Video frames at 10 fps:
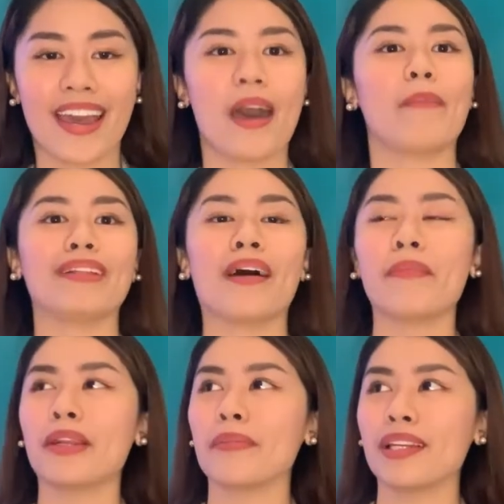Eh,
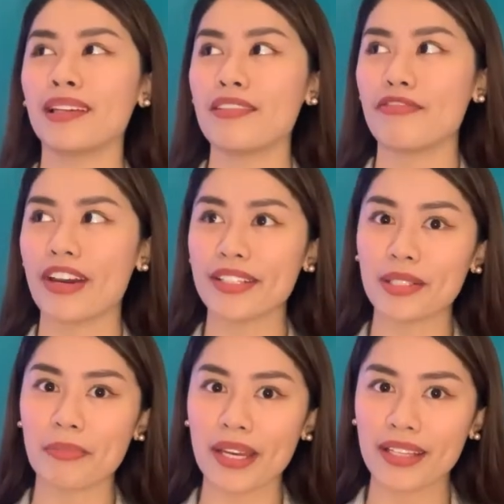madami naman
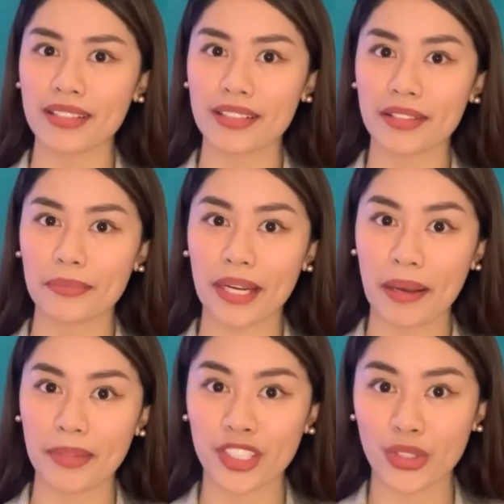investments.
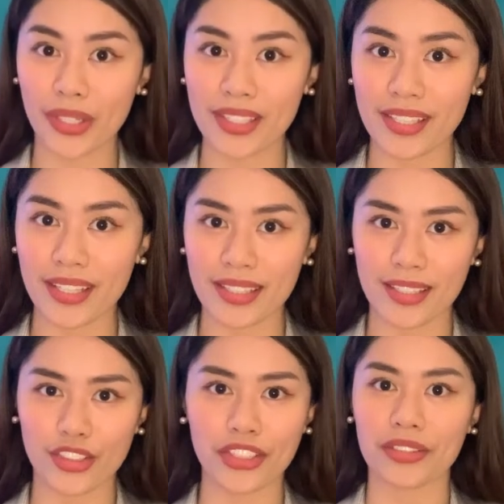Maraming choices
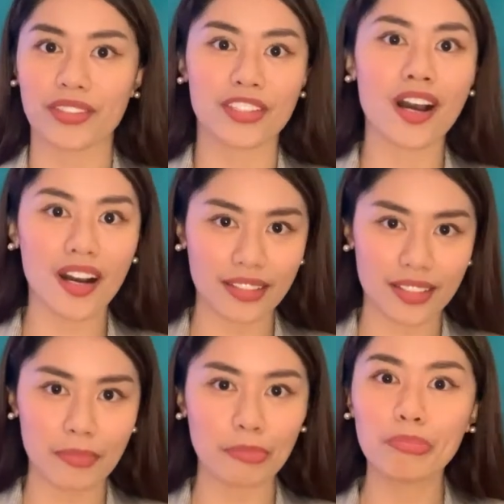such as
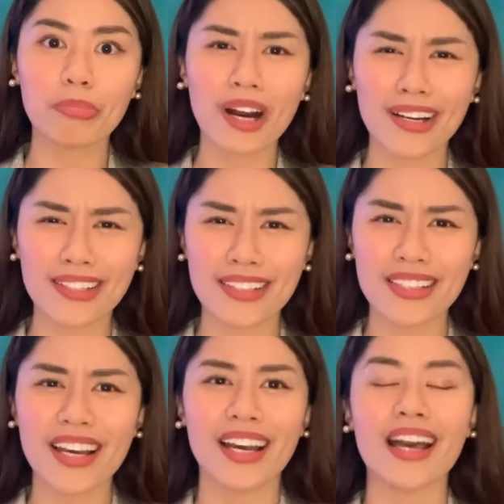stocks, bonds,
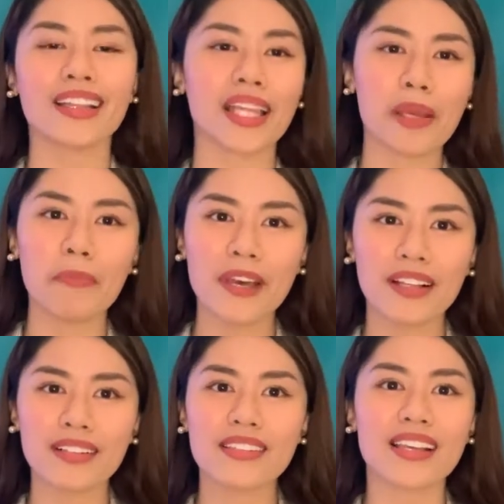
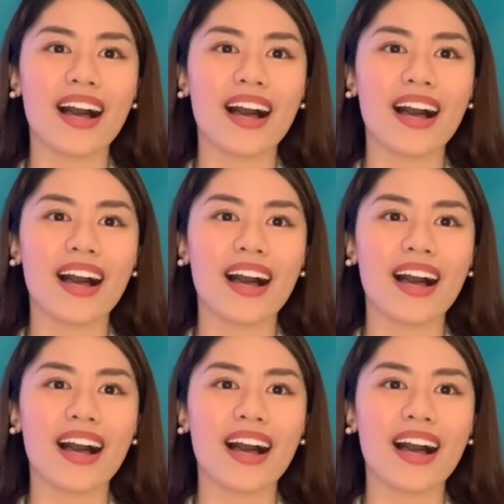T-bills.